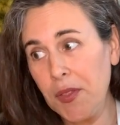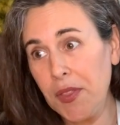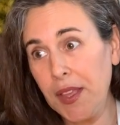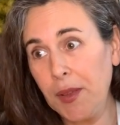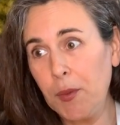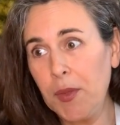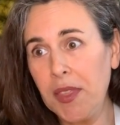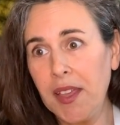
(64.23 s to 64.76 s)

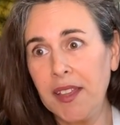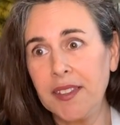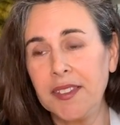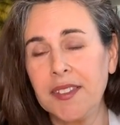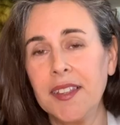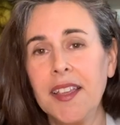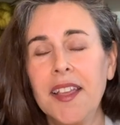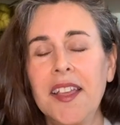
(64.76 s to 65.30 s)
thing with
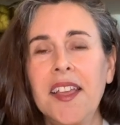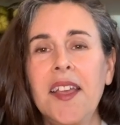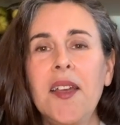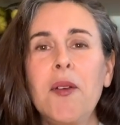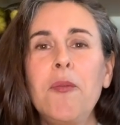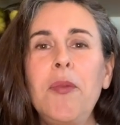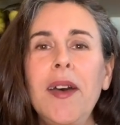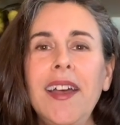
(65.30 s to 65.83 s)
us.
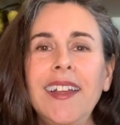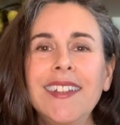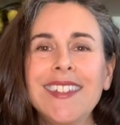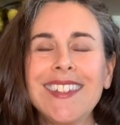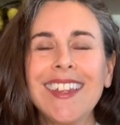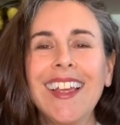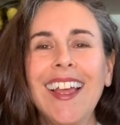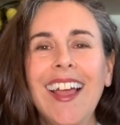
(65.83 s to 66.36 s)
But